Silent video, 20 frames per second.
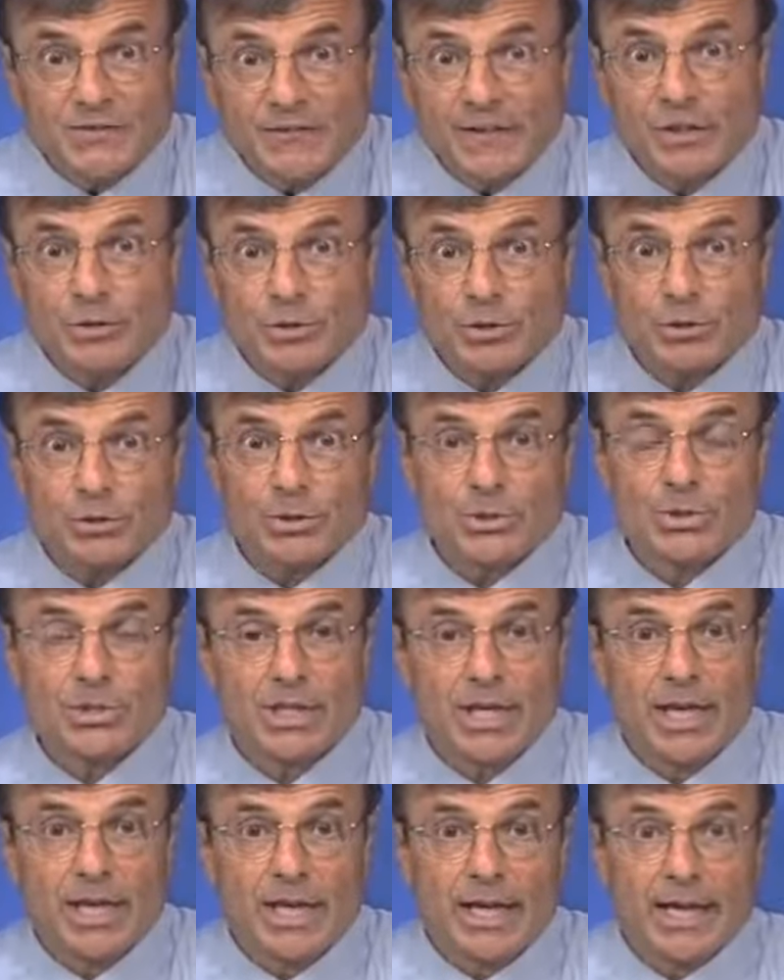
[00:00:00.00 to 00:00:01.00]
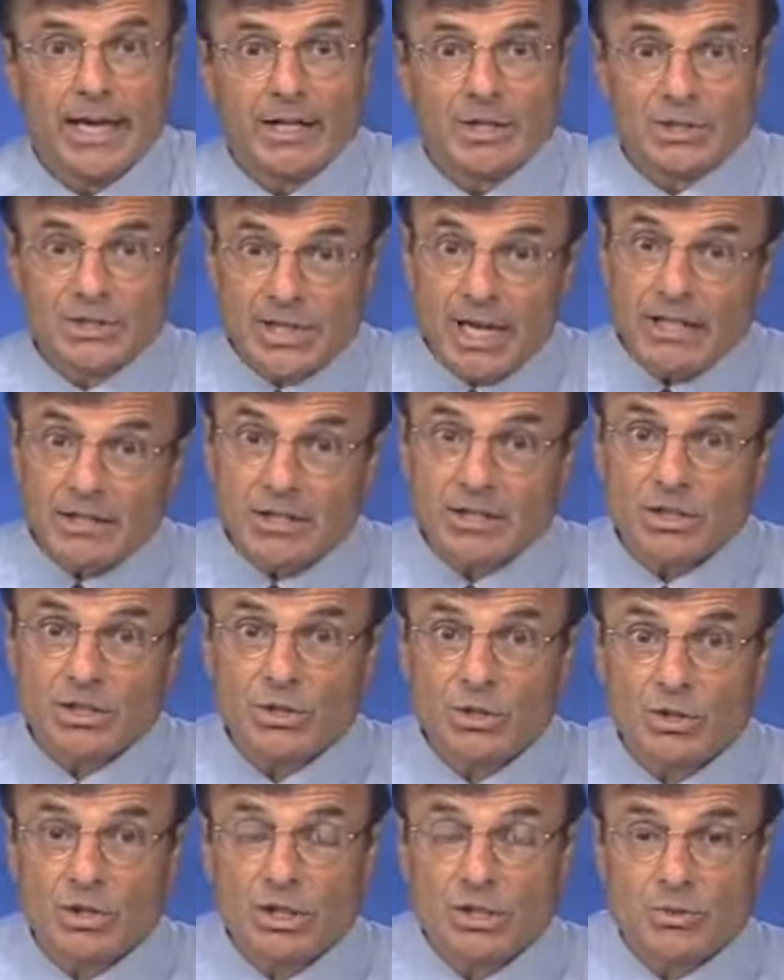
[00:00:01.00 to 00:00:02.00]
features. And
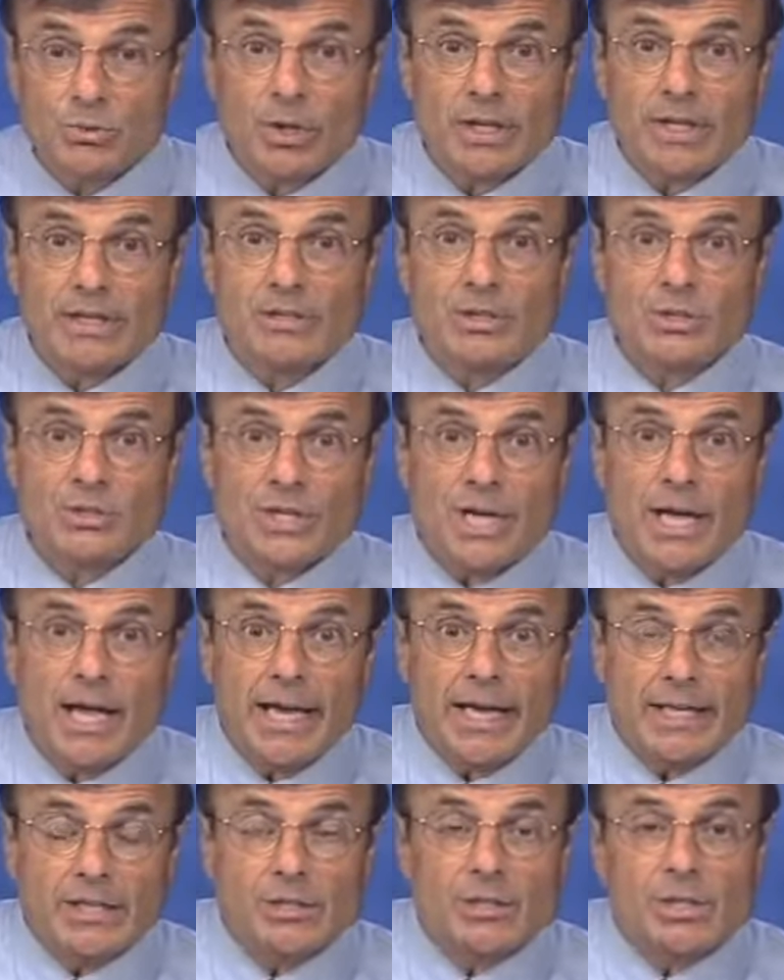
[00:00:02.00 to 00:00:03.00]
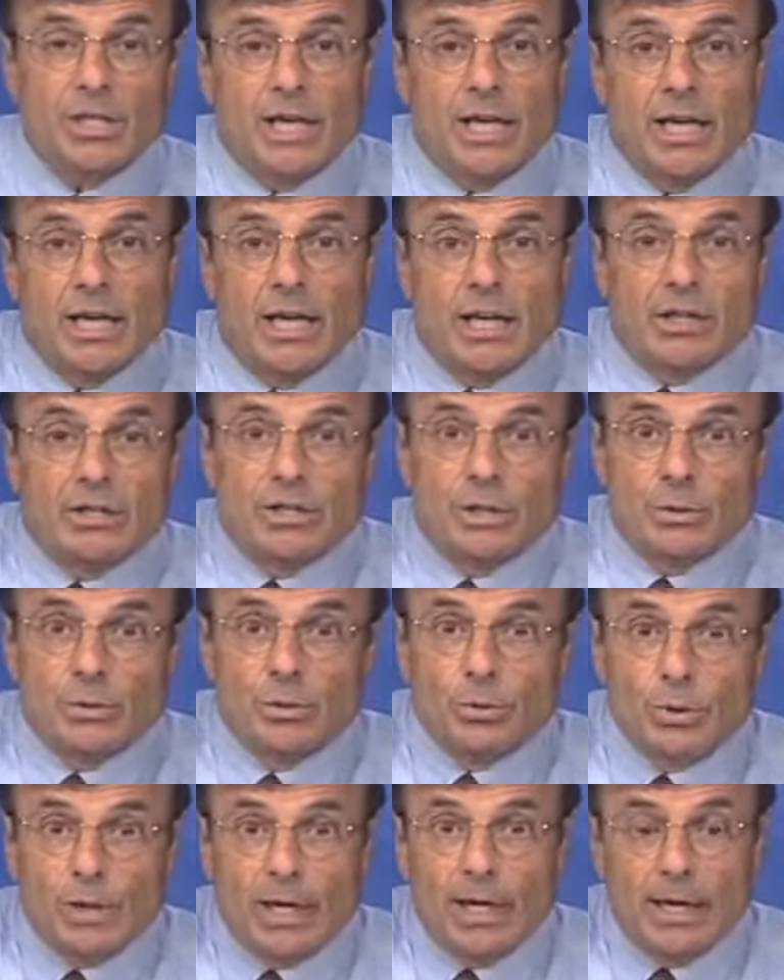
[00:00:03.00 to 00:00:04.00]
StatDisk is really designed
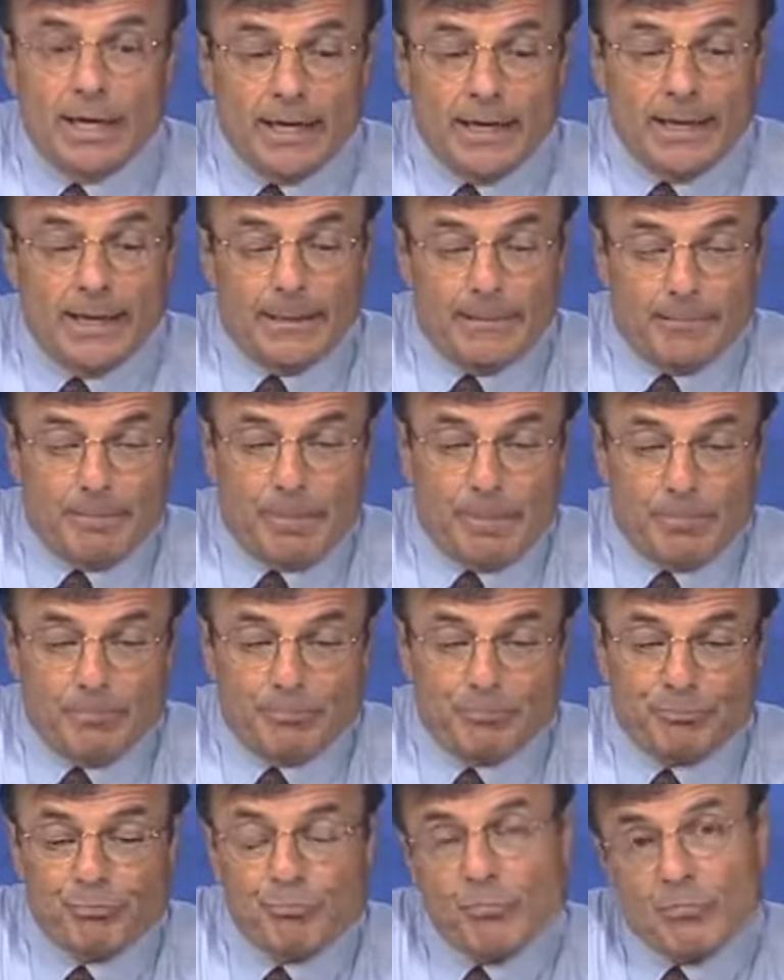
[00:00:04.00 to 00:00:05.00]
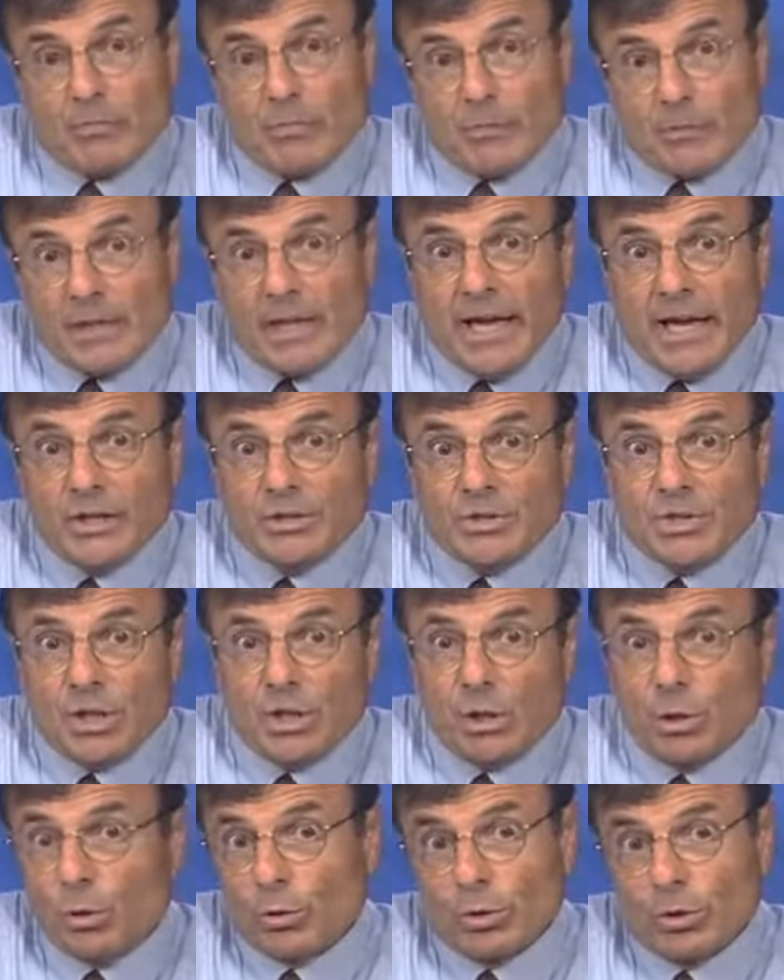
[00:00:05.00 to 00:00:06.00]
to
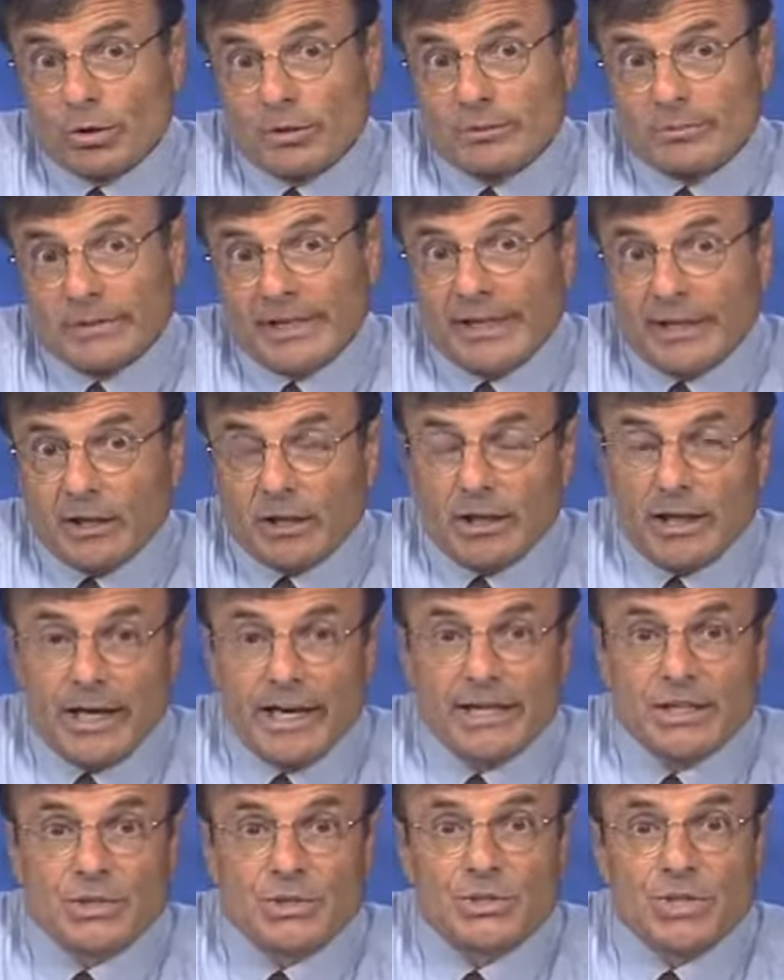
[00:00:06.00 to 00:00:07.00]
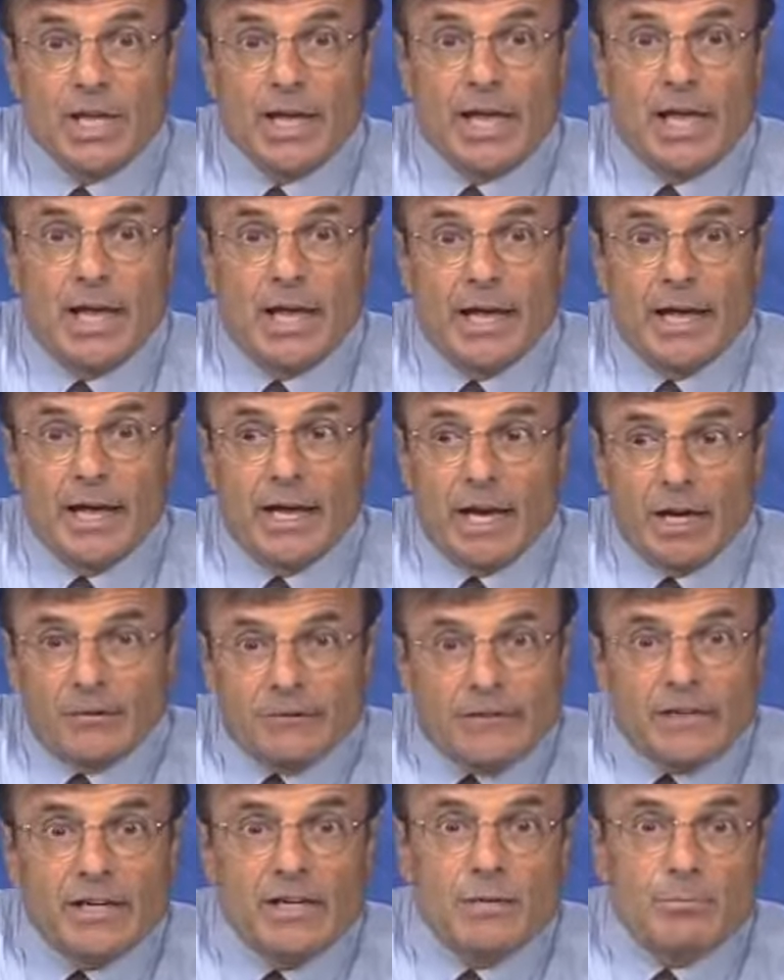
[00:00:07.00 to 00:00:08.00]
execute or analyze
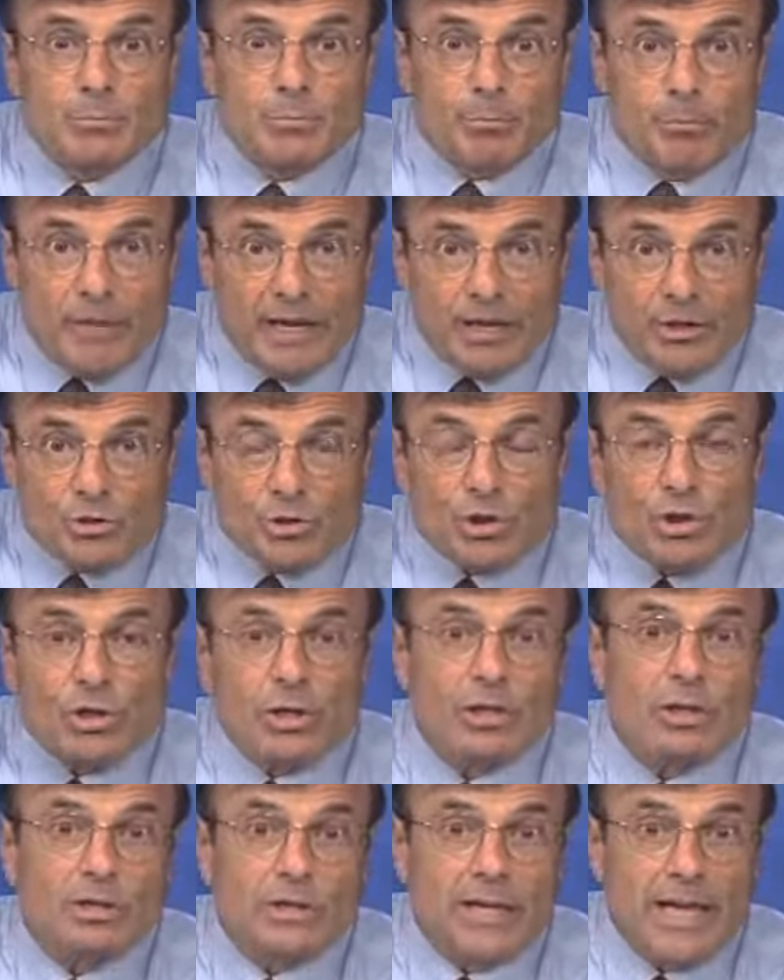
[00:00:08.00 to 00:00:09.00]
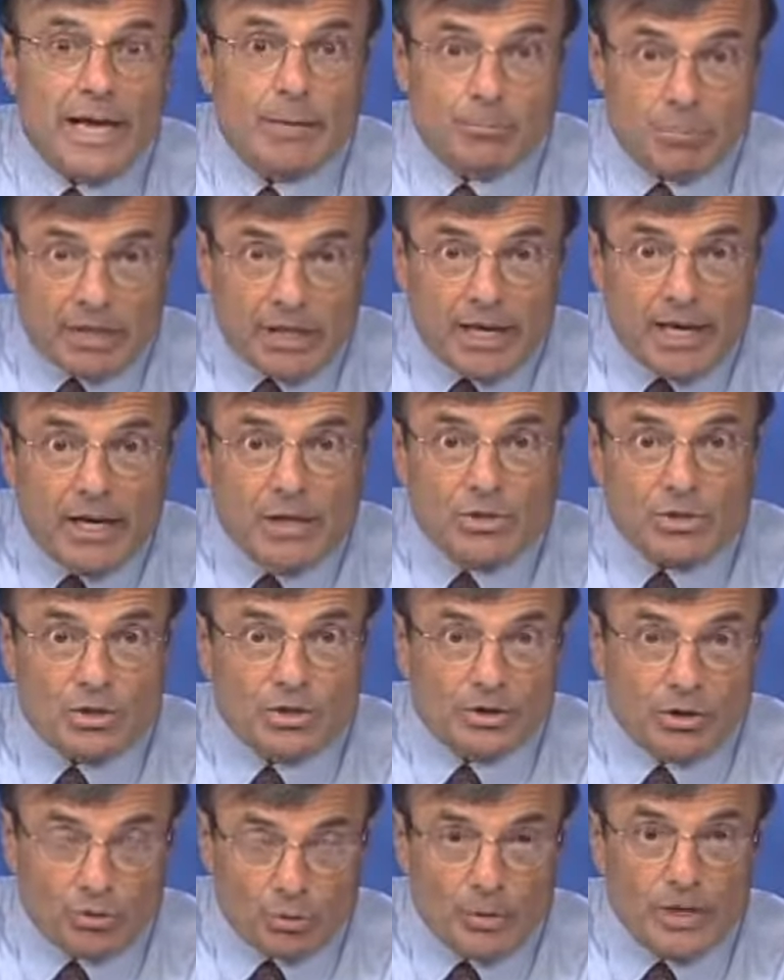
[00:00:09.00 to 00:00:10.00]
every major
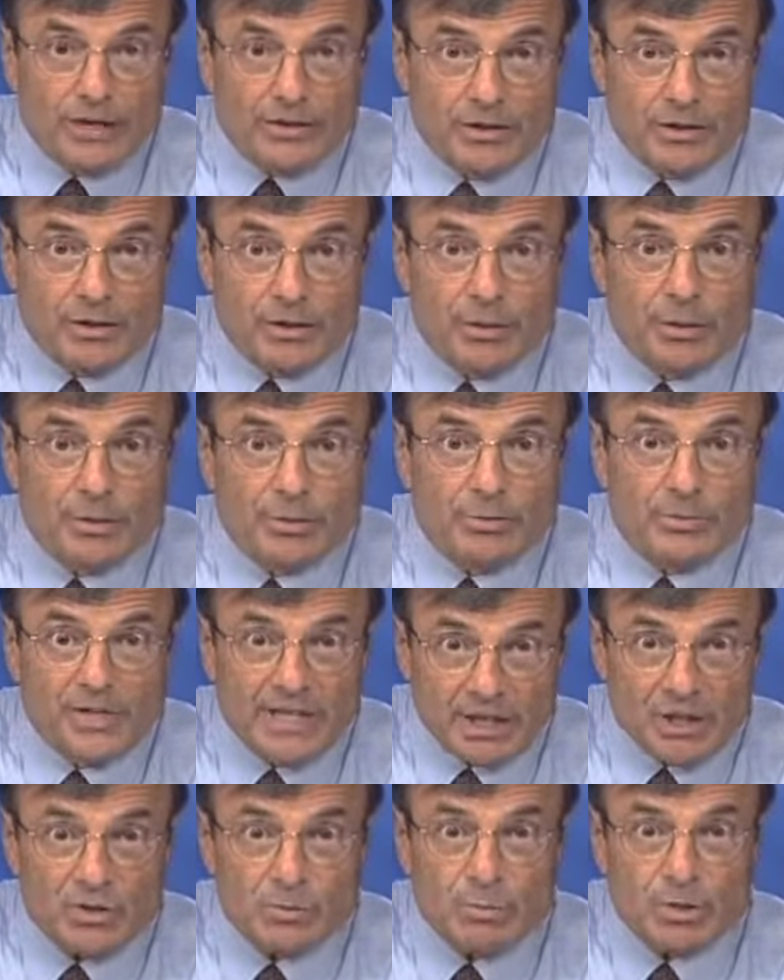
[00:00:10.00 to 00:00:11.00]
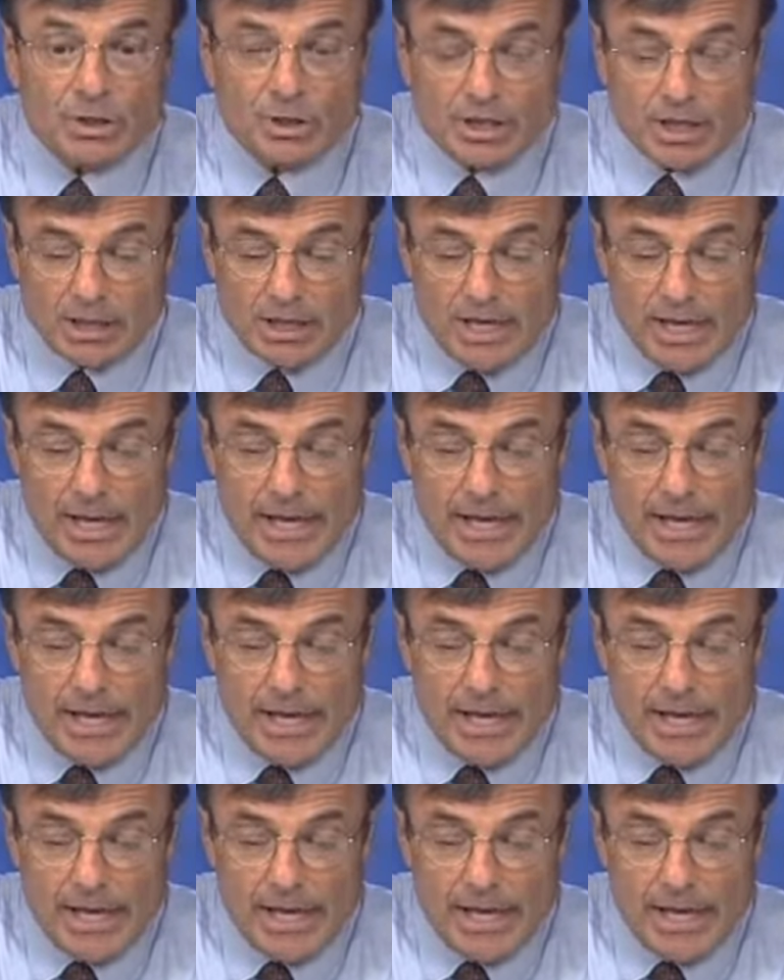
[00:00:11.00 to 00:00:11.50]
application throughout the textbook.